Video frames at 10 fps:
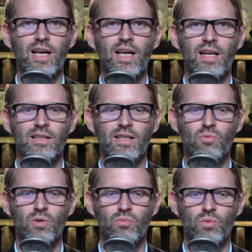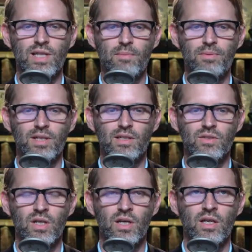I think what, what's happening is
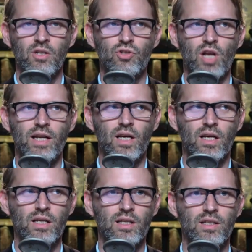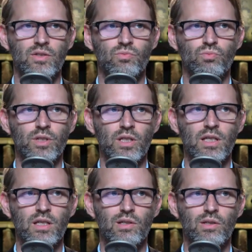China is really
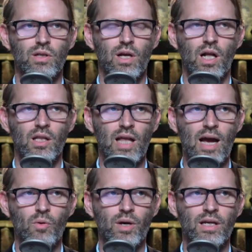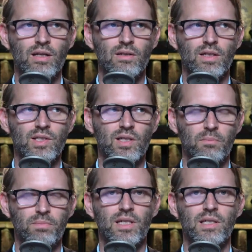allowing its
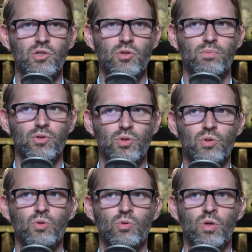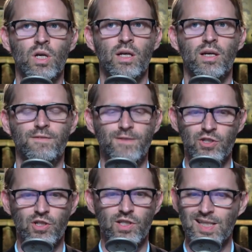companies to pursue
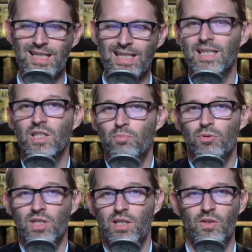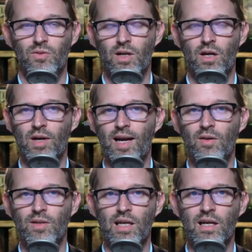efficiency in this particular
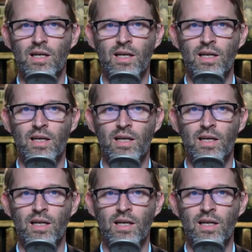area,